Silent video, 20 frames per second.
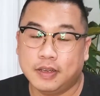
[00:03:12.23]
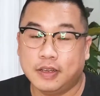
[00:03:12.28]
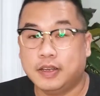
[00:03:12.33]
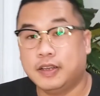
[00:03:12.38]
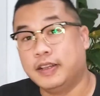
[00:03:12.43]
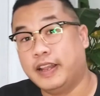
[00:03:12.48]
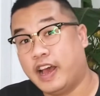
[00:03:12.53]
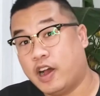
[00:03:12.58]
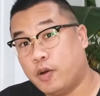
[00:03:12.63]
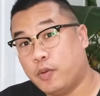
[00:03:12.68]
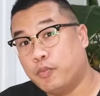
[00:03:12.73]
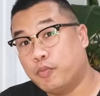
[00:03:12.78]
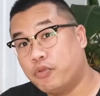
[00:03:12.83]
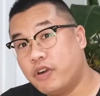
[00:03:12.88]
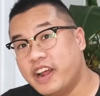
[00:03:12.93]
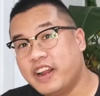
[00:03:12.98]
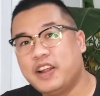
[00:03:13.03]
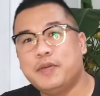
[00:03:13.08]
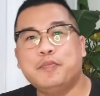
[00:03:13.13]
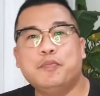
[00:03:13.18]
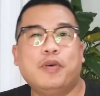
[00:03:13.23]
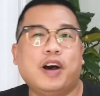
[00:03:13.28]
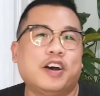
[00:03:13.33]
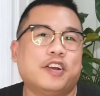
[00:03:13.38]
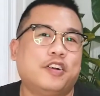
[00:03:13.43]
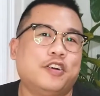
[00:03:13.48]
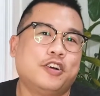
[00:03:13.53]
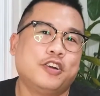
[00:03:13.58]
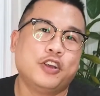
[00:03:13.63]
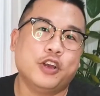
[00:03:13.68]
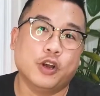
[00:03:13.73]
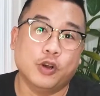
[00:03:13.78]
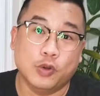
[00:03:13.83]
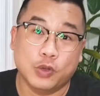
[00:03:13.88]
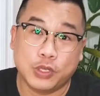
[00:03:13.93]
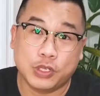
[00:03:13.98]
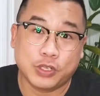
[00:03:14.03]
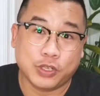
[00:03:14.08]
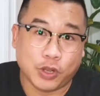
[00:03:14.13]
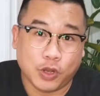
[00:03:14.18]
Now, bread and butter go
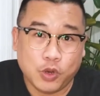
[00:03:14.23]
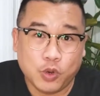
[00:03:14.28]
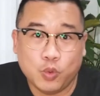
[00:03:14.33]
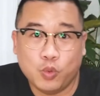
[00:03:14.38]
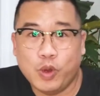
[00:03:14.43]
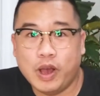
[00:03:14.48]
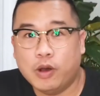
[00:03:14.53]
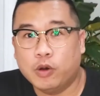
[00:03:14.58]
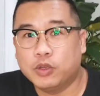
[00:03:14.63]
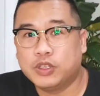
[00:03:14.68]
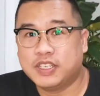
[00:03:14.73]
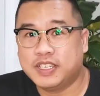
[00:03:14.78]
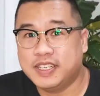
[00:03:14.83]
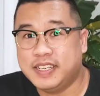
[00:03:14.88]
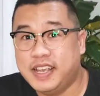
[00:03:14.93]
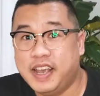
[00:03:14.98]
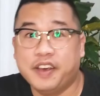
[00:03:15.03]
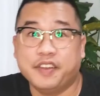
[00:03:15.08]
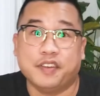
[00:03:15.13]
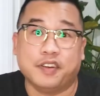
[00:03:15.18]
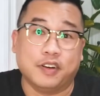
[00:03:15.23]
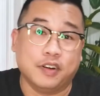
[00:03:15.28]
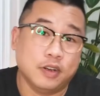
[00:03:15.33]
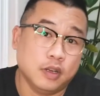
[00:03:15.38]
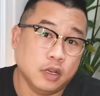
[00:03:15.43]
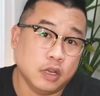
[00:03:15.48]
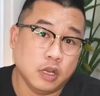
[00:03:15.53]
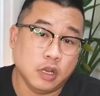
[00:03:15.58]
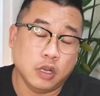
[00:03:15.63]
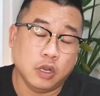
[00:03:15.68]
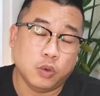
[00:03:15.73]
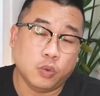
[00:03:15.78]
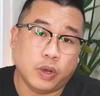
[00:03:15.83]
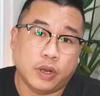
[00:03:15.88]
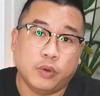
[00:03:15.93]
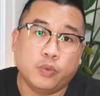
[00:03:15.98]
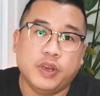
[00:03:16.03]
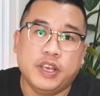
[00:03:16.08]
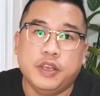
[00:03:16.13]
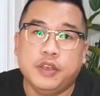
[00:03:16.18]
so well together.
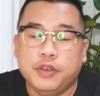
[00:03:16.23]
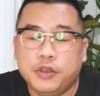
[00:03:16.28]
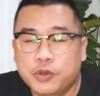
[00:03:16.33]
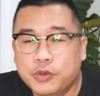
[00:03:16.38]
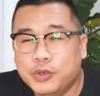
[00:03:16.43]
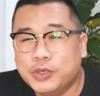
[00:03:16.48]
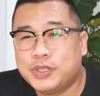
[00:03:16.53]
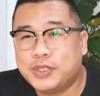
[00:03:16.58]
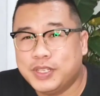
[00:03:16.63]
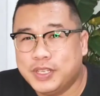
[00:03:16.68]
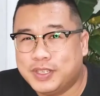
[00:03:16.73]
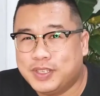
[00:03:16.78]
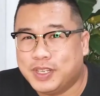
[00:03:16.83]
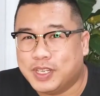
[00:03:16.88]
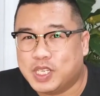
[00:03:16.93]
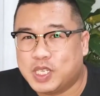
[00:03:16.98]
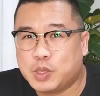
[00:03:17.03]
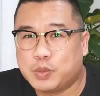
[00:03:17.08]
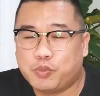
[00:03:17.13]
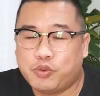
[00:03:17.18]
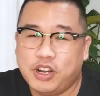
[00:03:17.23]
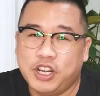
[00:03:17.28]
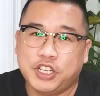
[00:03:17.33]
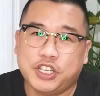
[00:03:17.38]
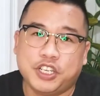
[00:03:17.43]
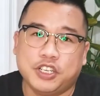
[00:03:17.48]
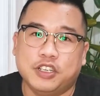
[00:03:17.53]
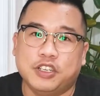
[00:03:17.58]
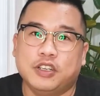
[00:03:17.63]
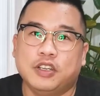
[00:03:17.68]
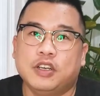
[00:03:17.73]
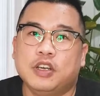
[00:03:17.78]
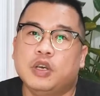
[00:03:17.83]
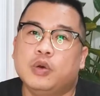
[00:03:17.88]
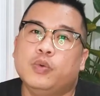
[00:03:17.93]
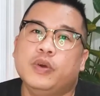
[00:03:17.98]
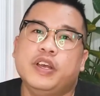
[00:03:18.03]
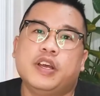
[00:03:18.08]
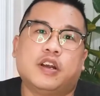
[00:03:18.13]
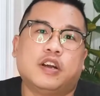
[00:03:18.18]
When we use this expression,
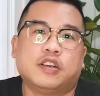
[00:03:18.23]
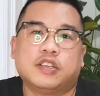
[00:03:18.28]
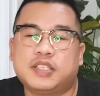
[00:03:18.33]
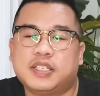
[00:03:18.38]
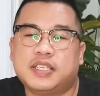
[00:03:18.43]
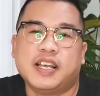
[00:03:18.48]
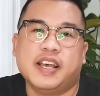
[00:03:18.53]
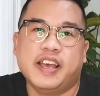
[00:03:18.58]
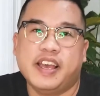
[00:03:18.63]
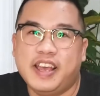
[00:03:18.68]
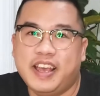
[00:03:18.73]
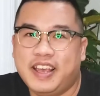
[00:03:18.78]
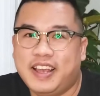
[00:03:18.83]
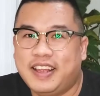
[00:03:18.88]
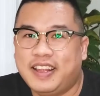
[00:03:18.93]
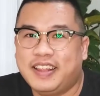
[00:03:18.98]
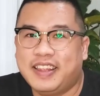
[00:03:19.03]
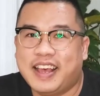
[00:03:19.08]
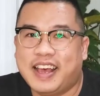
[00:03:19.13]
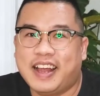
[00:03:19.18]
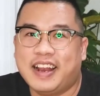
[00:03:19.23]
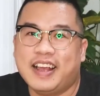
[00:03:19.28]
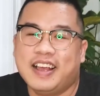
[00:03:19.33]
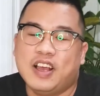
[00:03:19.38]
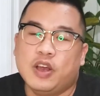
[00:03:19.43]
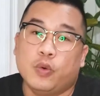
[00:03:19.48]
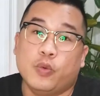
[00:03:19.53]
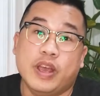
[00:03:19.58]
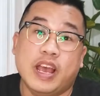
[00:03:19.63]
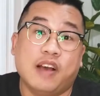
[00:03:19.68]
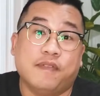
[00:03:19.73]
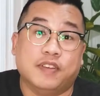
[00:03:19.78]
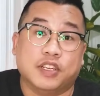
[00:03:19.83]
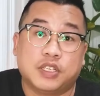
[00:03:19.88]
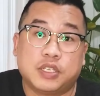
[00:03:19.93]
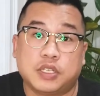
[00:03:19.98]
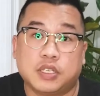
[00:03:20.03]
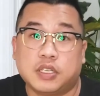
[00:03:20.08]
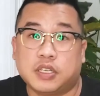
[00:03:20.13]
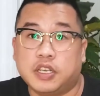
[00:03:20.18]
we are saying that we have a
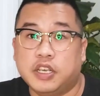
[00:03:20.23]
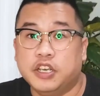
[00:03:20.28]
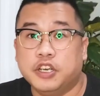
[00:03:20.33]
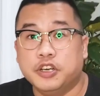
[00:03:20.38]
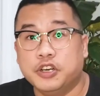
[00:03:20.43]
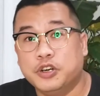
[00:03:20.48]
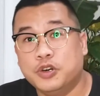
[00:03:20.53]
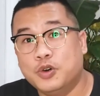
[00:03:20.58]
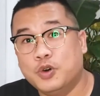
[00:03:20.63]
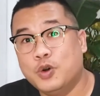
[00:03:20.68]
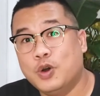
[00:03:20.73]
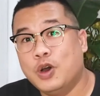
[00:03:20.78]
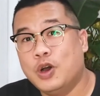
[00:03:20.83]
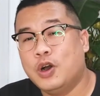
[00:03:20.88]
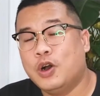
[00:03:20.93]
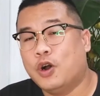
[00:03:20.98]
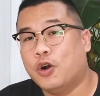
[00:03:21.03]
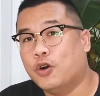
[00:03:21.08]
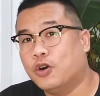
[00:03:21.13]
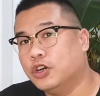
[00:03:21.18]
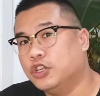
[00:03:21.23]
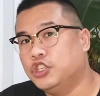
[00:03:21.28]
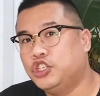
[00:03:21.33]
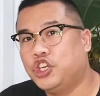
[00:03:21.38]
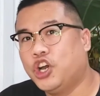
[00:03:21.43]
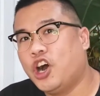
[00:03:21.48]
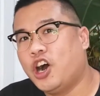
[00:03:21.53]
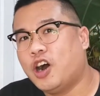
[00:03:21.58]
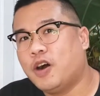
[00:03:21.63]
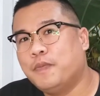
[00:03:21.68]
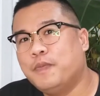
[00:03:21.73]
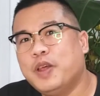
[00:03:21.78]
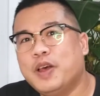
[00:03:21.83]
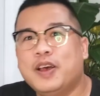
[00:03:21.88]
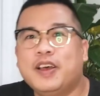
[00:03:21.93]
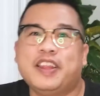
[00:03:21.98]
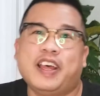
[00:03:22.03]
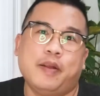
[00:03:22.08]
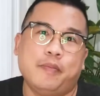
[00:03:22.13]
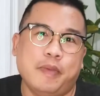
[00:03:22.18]
skill or a job
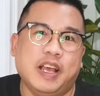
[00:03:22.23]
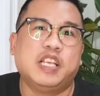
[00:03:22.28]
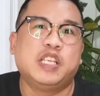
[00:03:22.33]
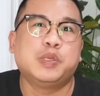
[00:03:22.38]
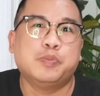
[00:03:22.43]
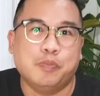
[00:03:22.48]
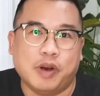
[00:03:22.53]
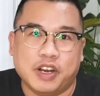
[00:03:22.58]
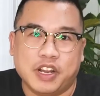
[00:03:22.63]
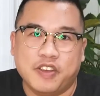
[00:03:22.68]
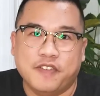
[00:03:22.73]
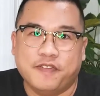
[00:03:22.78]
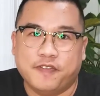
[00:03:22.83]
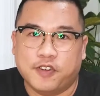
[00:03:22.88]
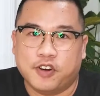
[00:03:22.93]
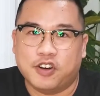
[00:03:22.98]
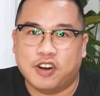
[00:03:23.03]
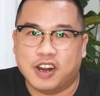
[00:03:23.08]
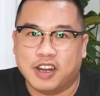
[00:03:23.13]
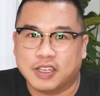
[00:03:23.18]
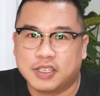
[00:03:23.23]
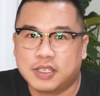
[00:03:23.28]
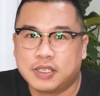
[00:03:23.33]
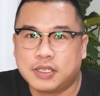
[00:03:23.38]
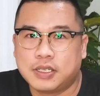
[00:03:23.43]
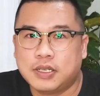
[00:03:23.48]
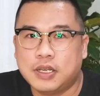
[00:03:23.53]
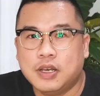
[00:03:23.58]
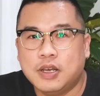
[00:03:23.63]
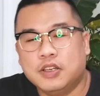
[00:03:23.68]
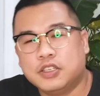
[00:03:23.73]
that makes money for us.